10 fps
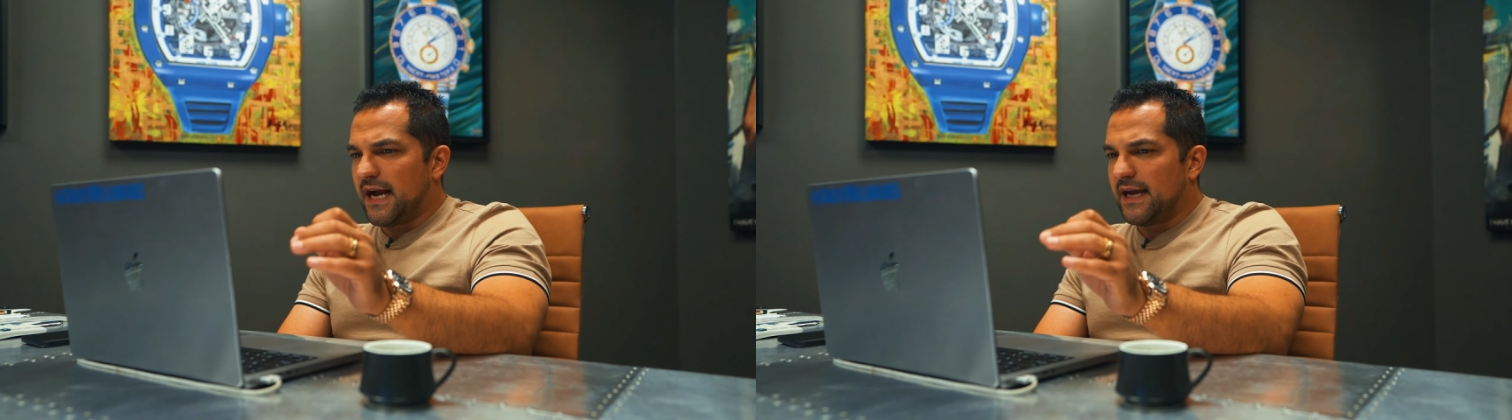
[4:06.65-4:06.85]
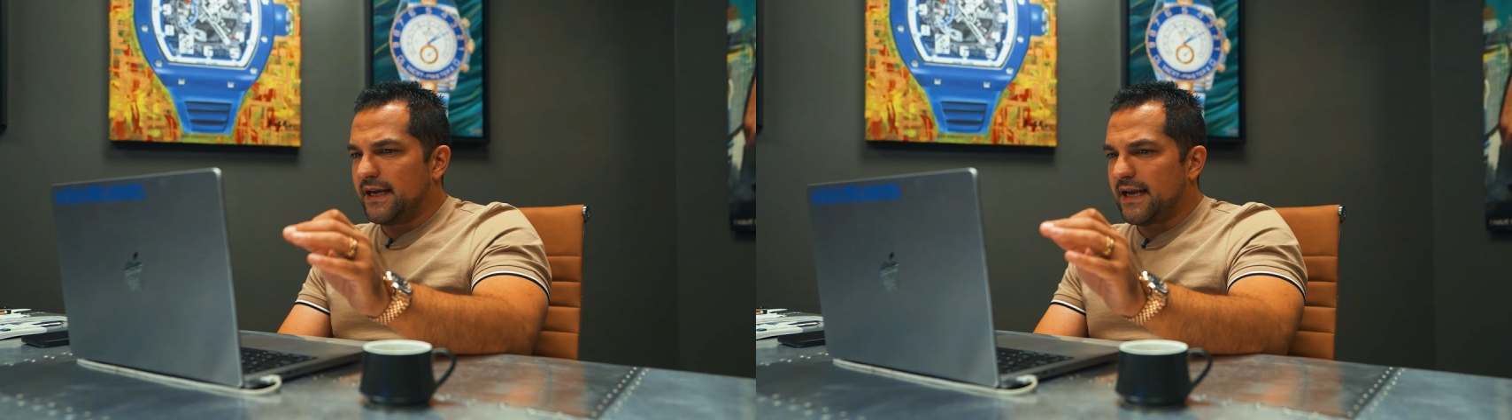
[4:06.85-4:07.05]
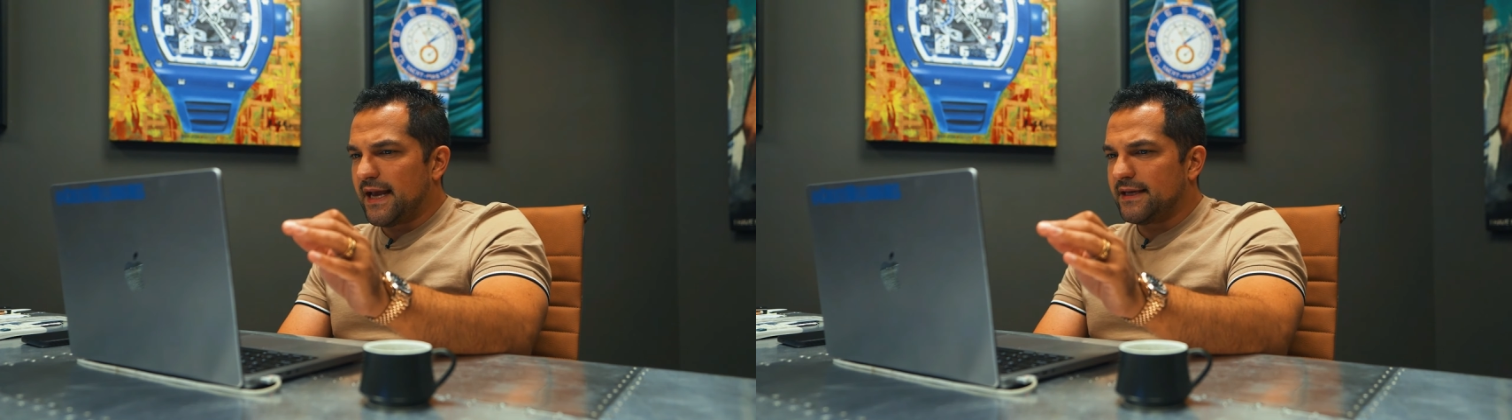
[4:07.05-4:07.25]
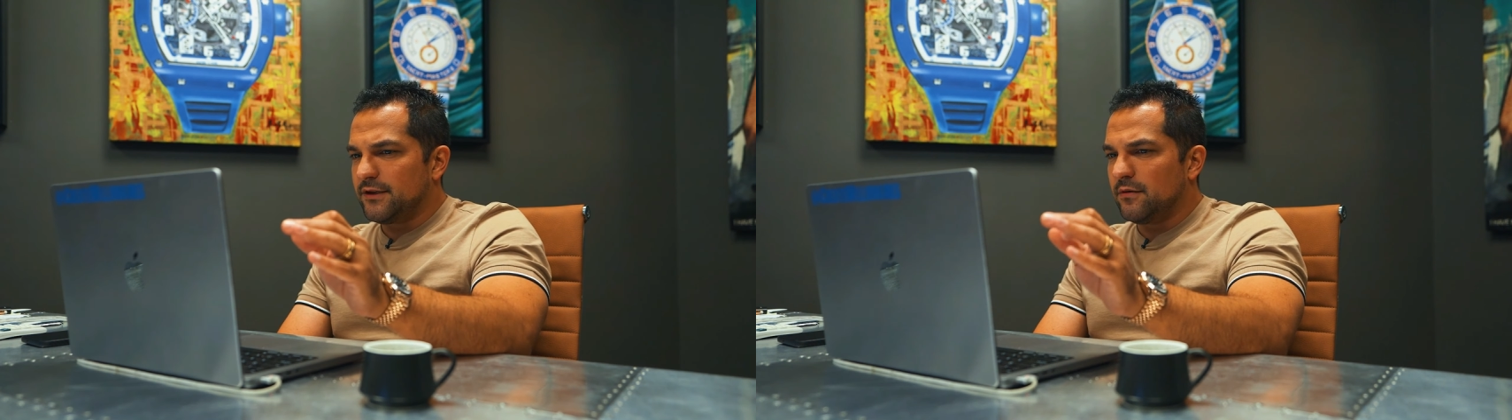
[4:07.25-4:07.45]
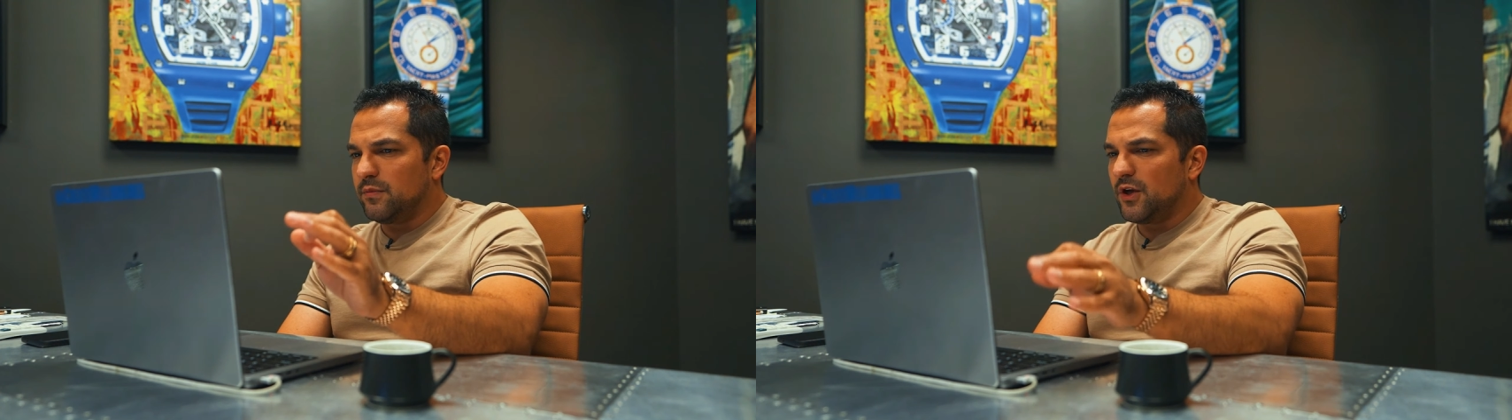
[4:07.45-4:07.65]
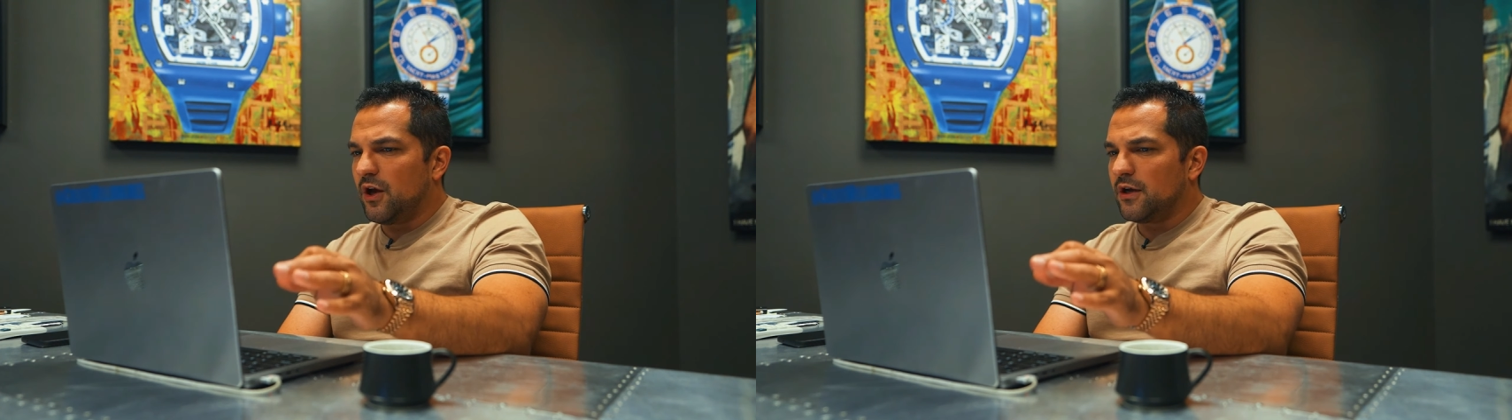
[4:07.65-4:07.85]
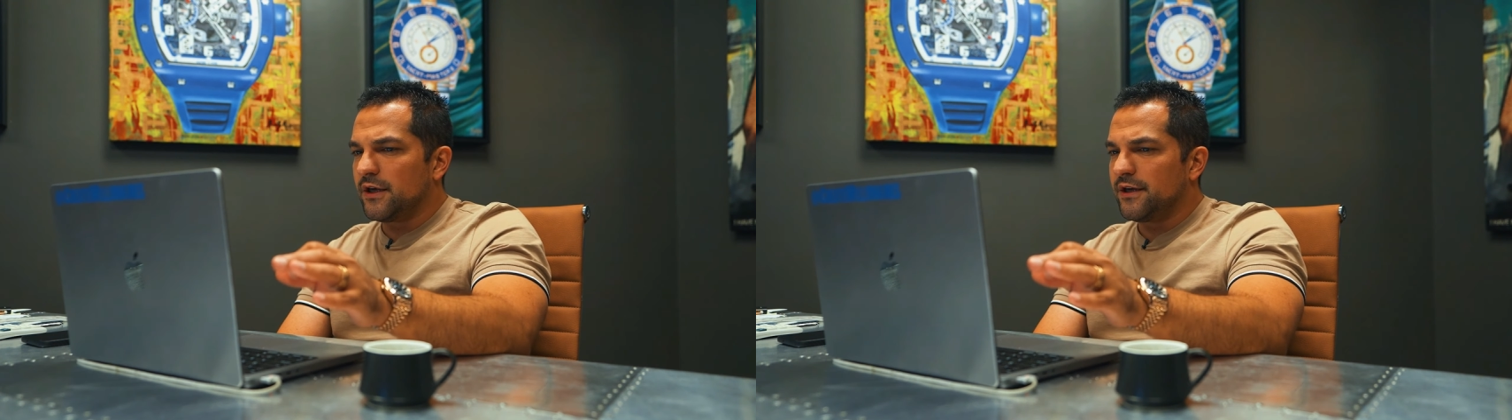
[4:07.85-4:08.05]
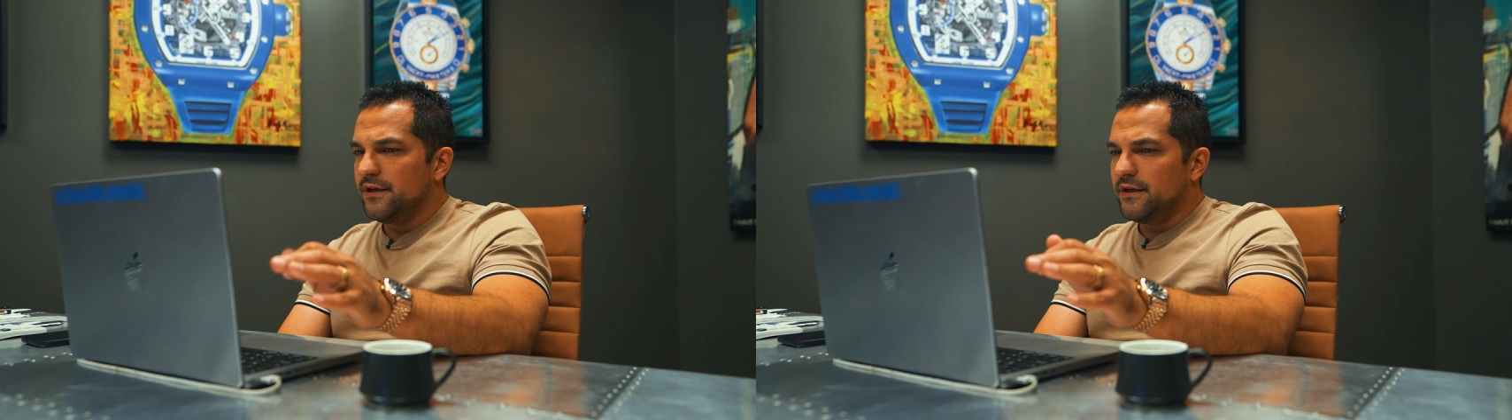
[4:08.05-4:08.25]
I had a
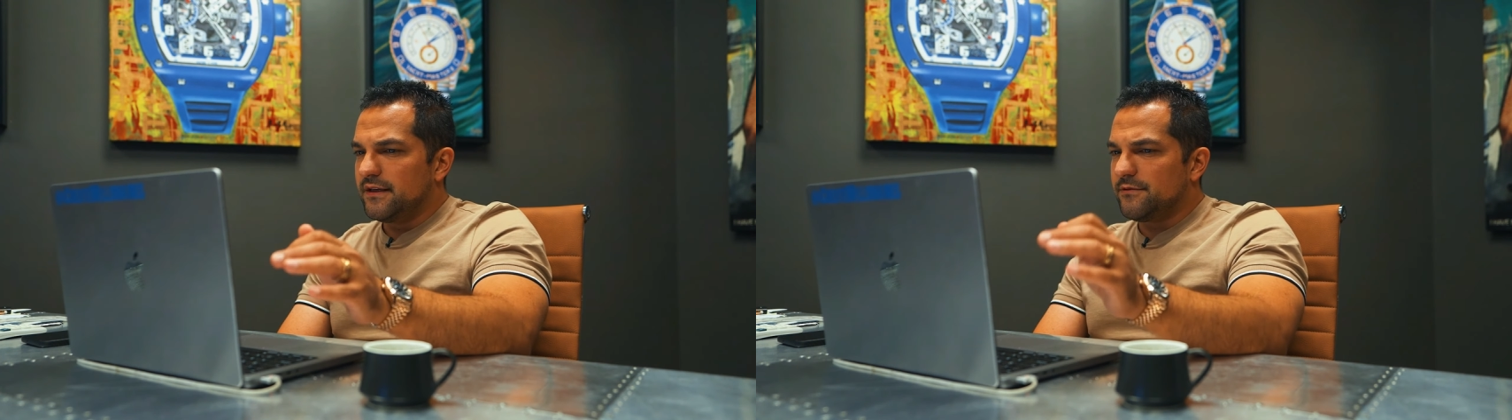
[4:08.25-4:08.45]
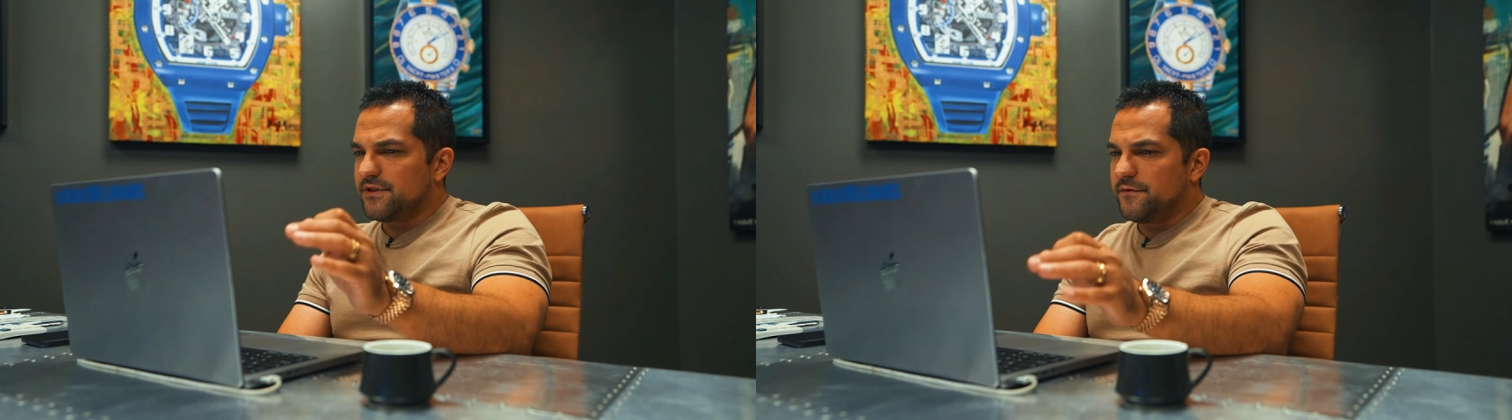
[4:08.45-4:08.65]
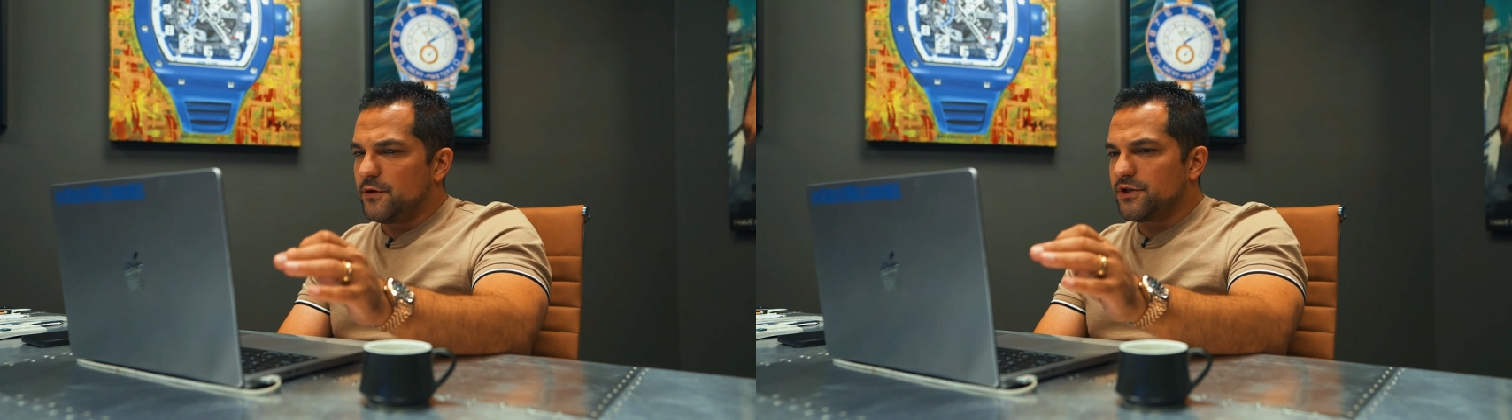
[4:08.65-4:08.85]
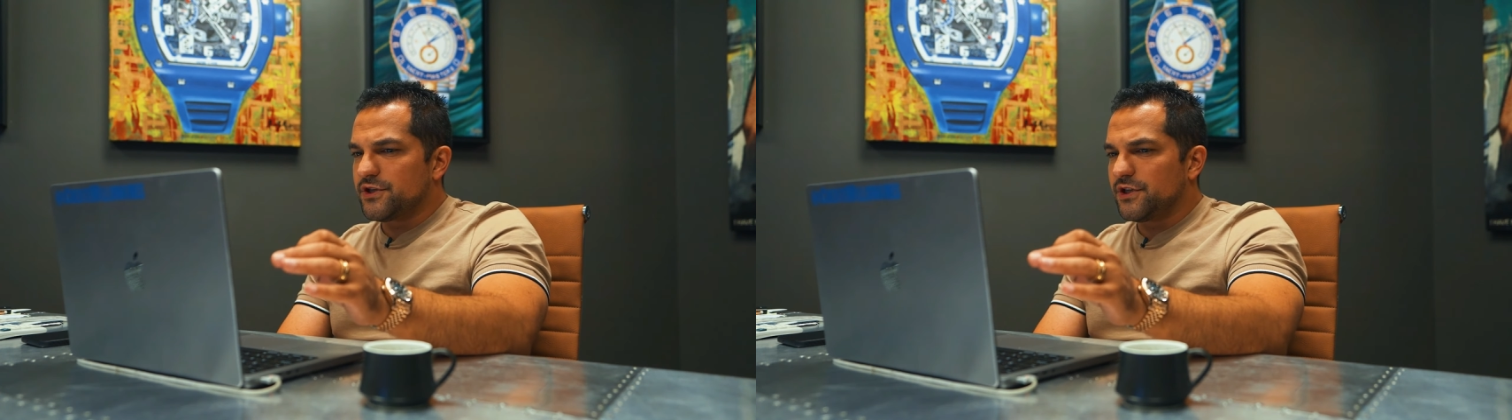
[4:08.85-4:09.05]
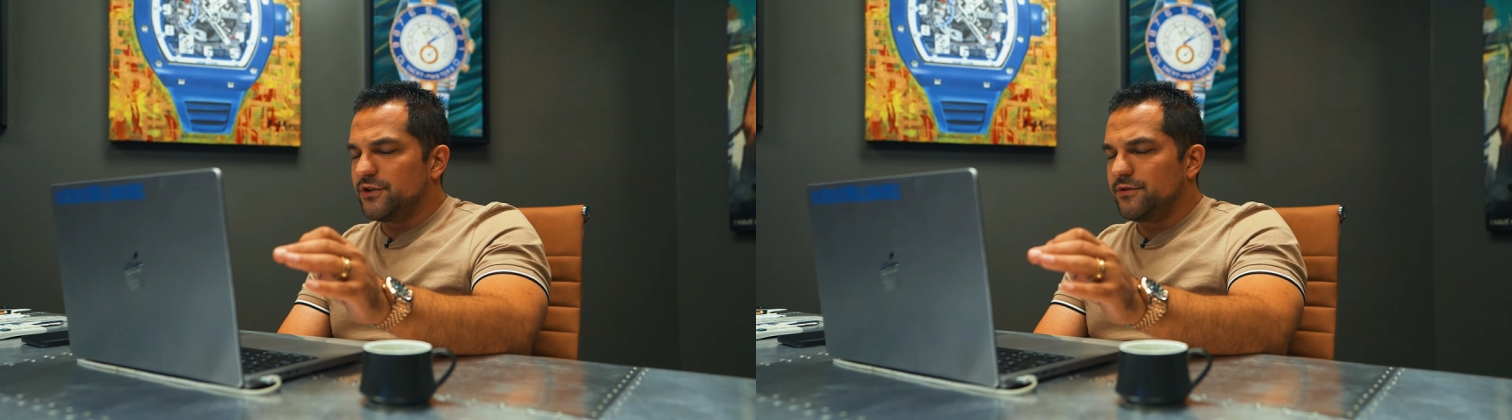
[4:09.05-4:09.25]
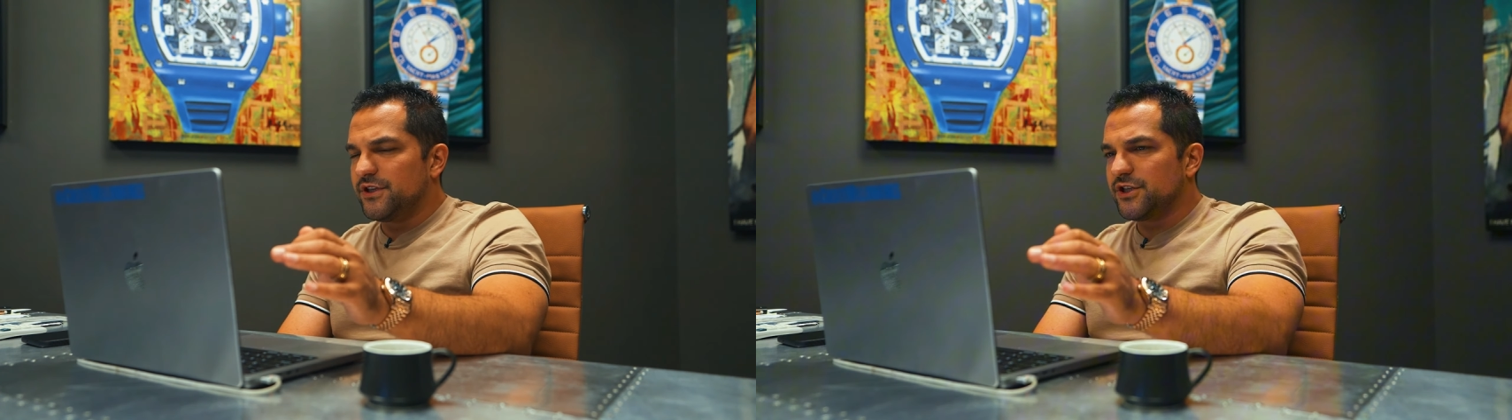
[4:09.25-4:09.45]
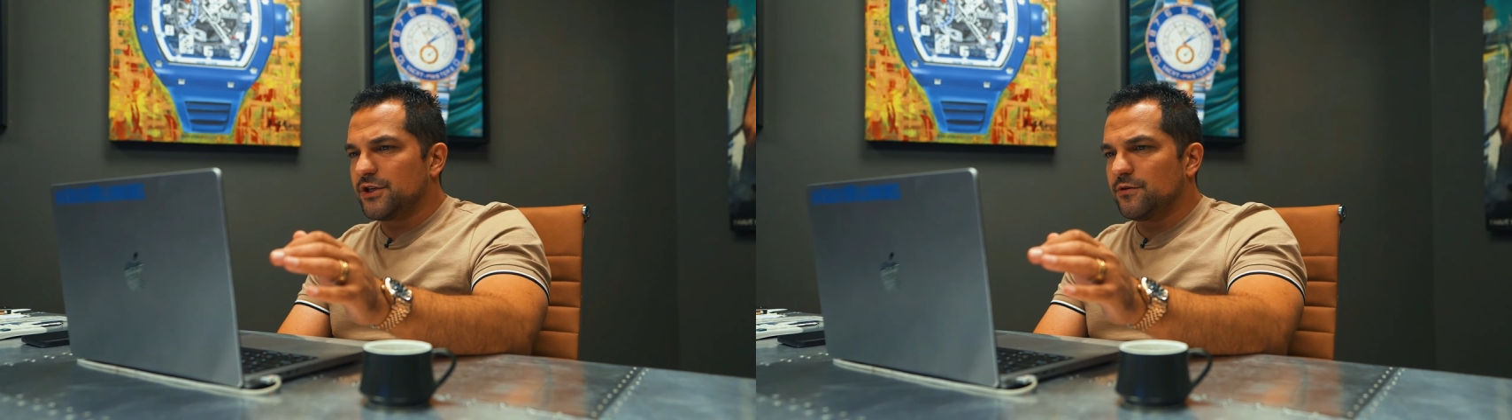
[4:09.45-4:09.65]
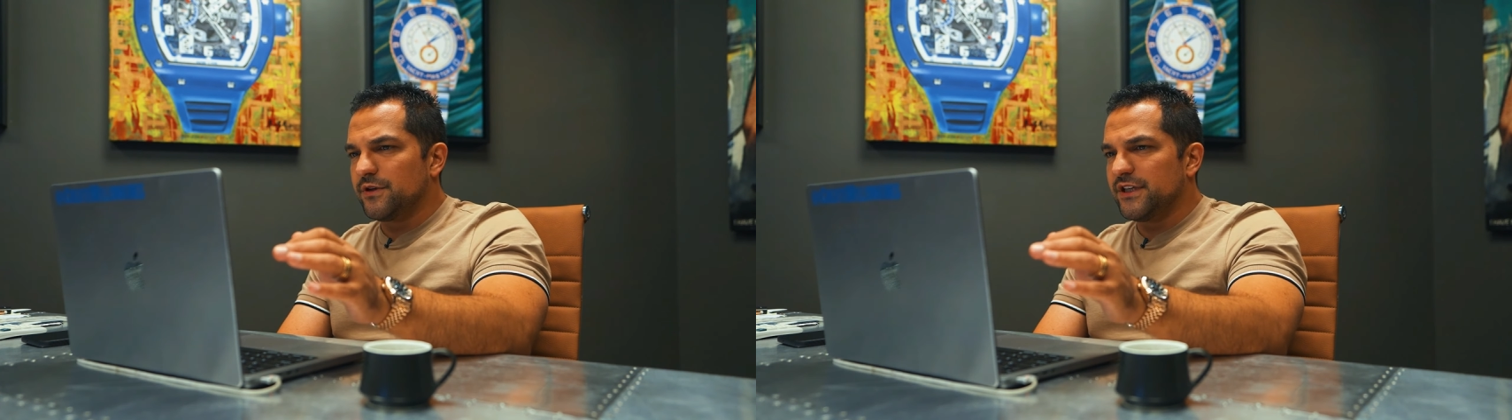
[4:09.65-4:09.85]
blog that was focused on doing
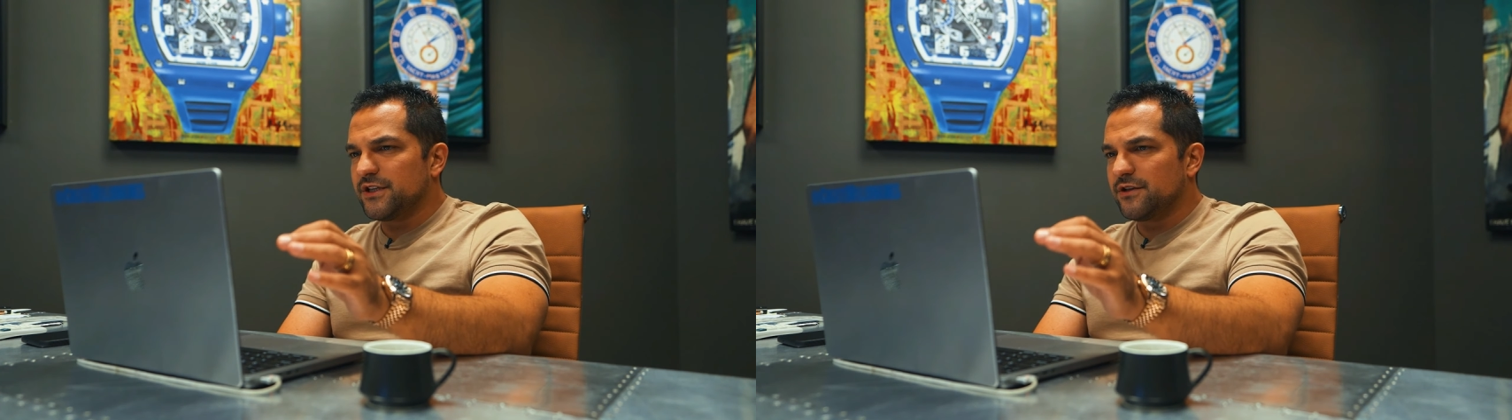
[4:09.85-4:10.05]
stories